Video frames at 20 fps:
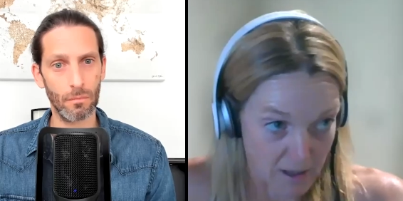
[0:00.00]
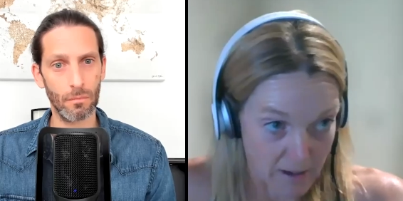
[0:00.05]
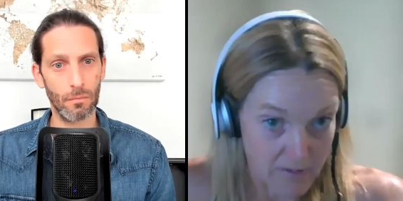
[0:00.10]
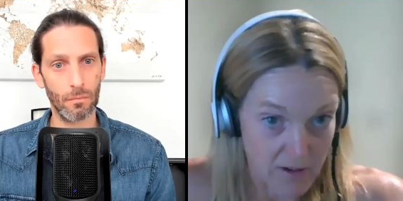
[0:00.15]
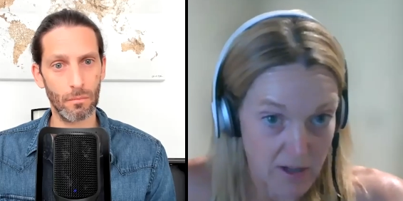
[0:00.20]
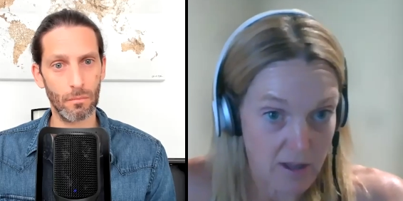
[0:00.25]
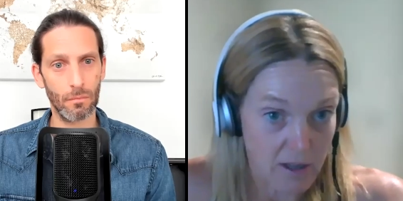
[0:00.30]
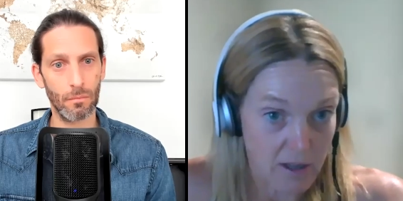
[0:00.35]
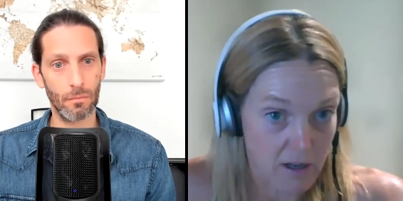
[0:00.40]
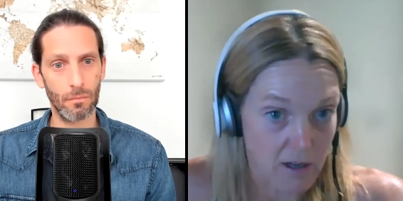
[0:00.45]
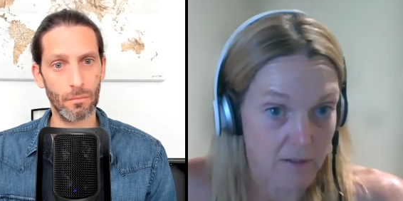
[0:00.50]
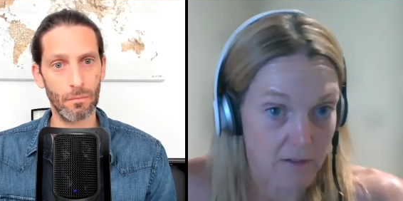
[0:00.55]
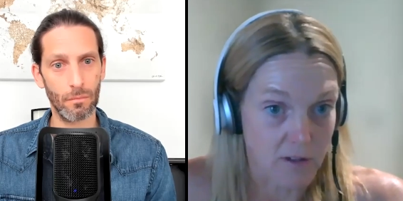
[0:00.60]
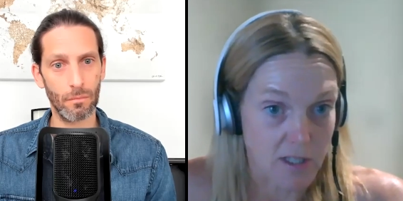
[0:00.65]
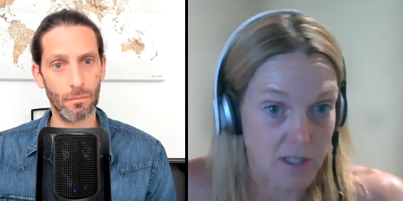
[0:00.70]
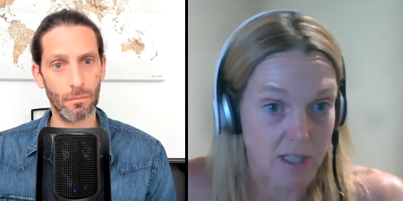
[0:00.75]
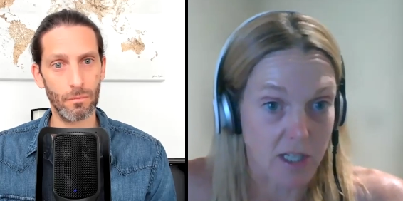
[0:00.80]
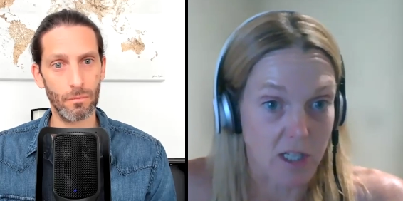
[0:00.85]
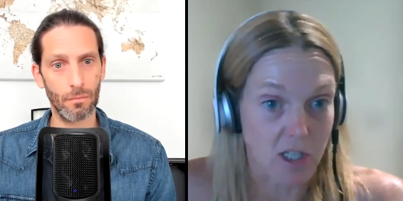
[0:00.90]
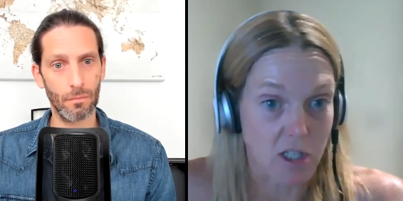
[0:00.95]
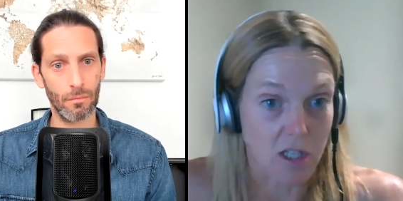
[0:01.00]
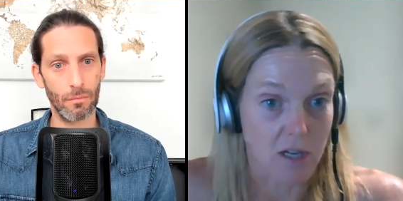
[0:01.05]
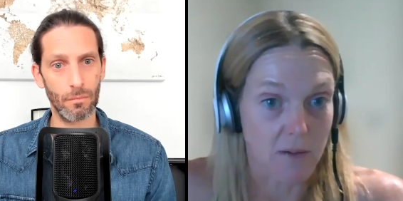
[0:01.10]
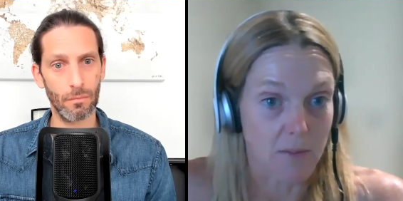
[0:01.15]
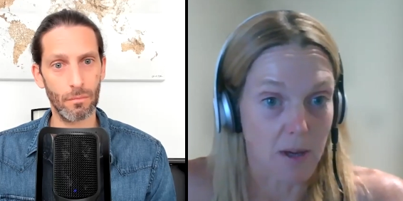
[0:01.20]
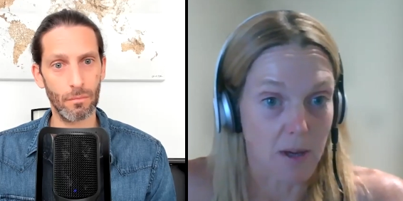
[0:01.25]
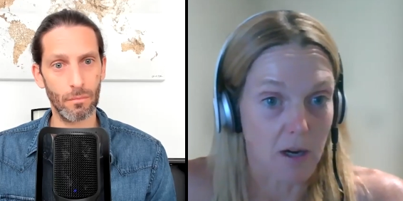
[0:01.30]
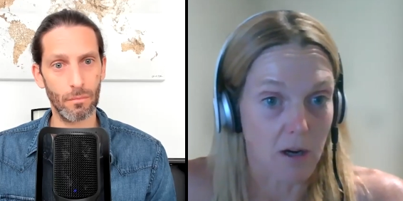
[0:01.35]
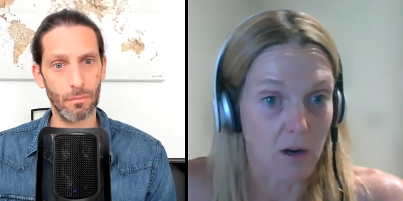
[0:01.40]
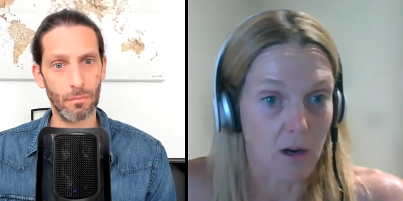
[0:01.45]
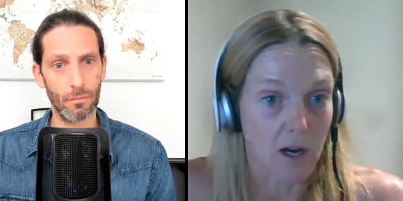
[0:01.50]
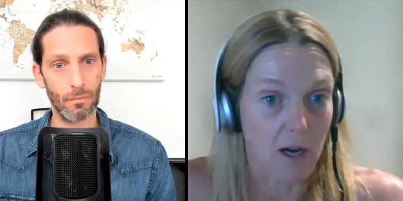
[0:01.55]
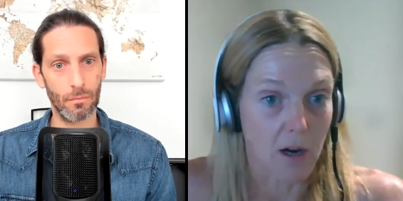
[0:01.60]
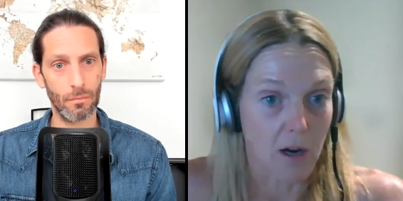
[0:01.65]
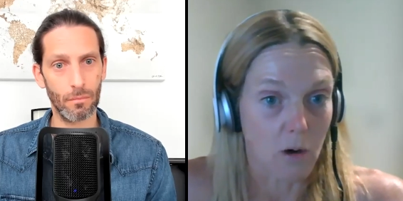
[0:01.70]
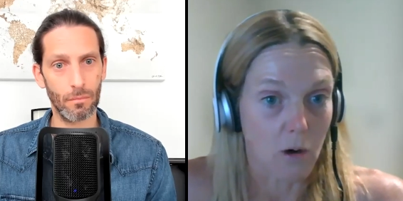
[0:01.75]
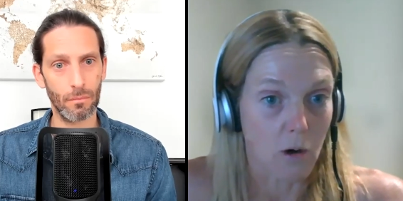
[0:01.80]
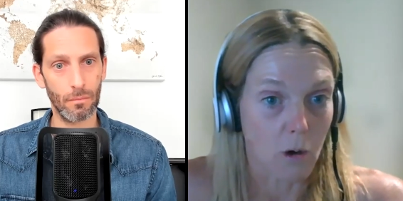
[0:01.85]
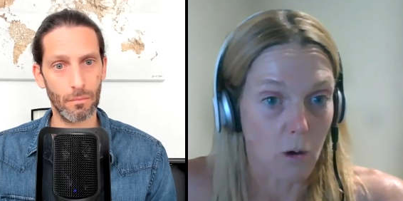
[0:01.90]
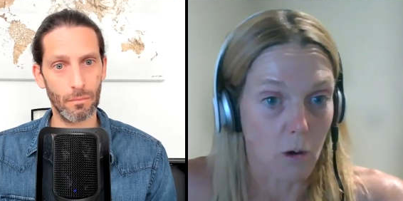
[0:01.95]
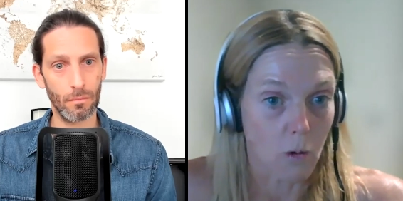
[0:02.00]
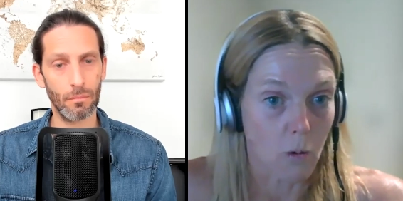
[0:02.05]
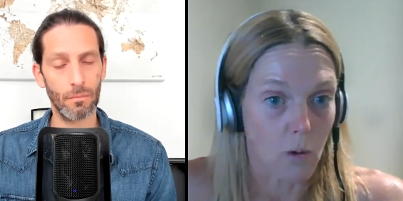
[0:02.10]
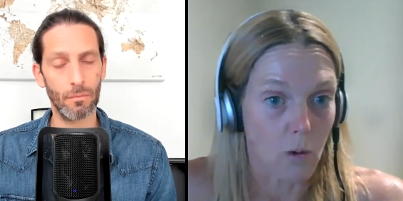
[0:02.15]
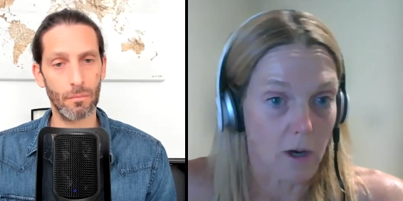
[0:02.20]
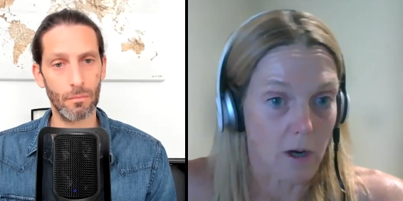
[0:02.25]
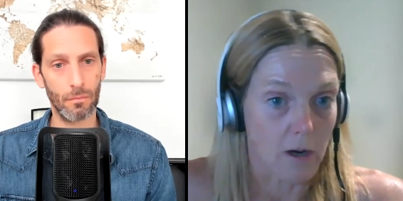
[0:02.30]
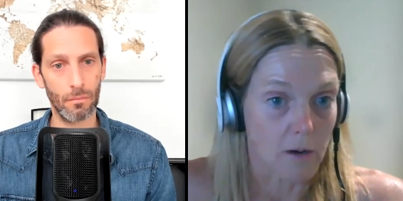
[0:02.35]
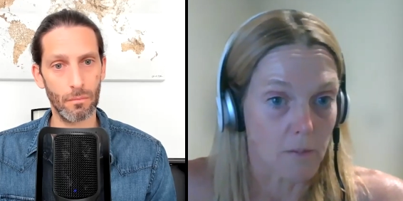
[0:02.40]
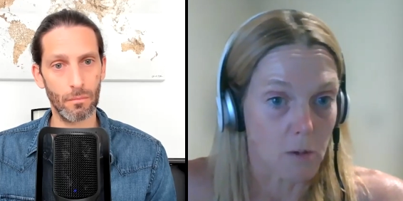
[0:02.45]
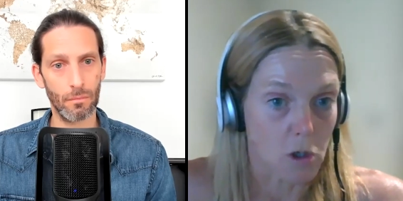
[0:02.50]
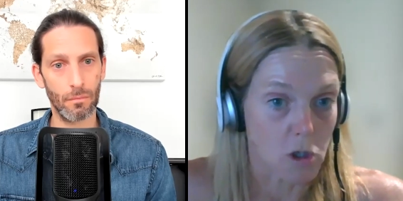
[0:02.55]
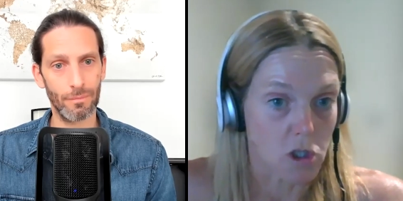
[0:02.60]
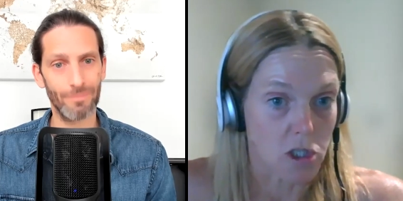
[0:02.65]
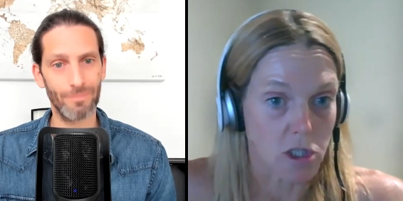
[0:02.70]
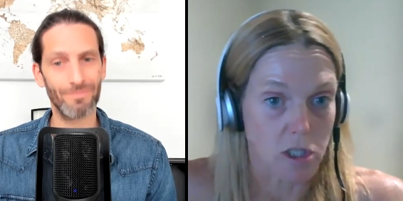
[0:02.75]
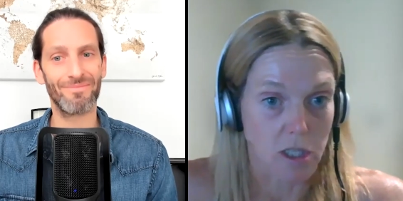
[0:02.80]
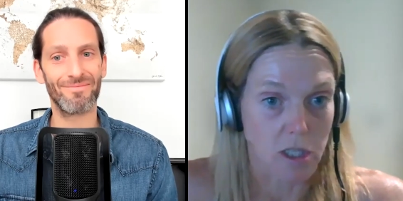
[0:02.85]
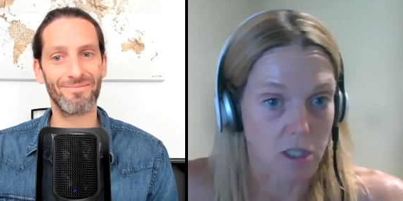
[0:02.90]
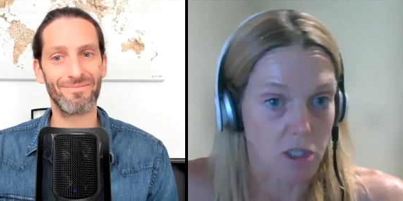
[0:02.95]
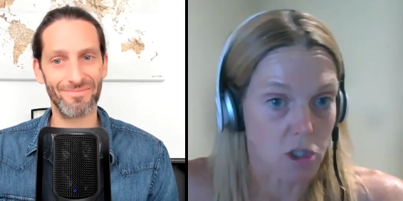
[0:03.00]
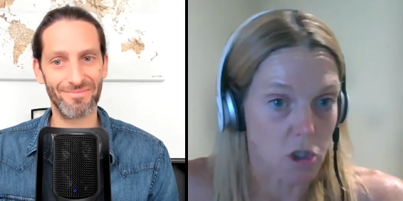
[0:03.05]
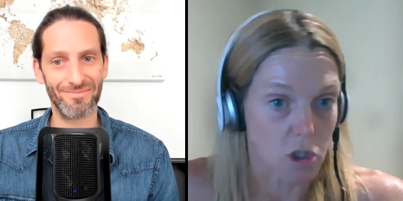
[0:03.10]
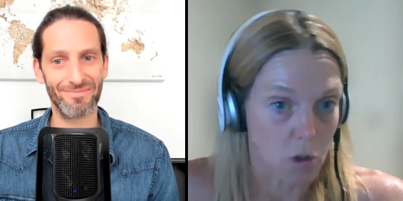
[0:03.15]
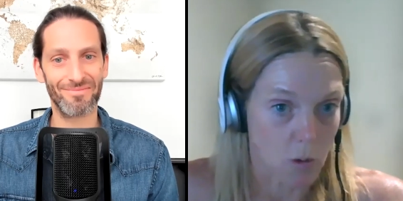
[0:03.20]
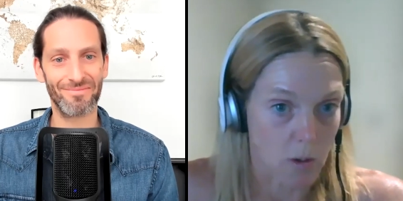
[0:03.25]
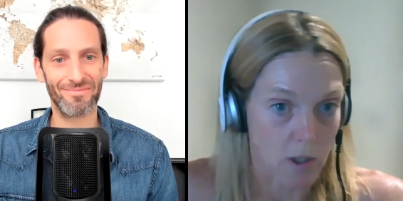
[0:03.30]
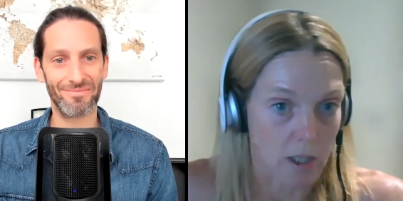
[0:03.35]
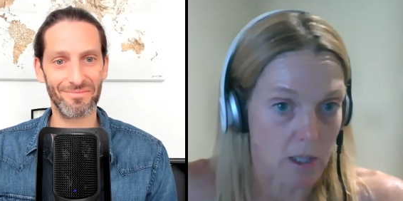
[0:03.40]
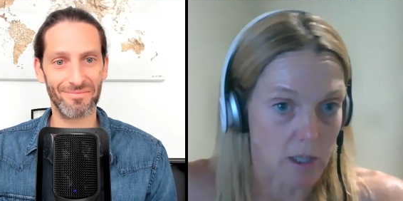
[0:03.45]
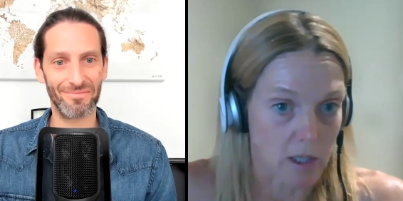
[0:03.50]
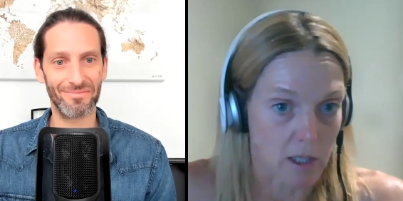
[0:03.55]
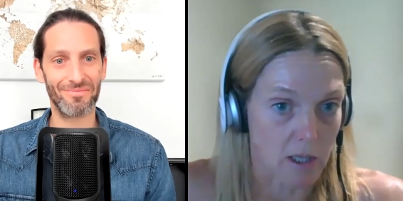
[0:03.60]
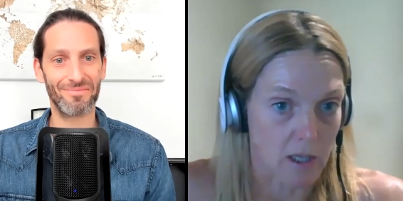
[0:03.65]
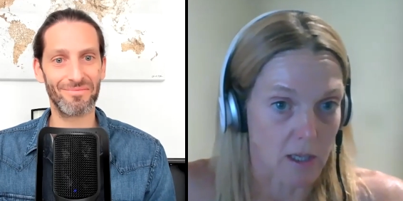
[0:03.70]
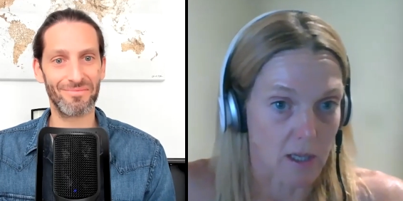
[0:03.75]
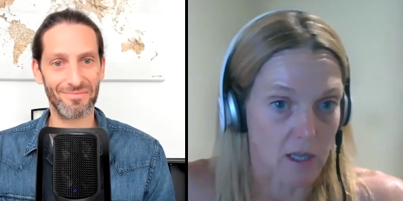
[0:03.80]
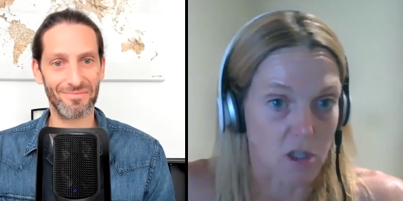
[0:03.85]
Speaker 1: loving the conversation about how cold water immersion doesn't do anything.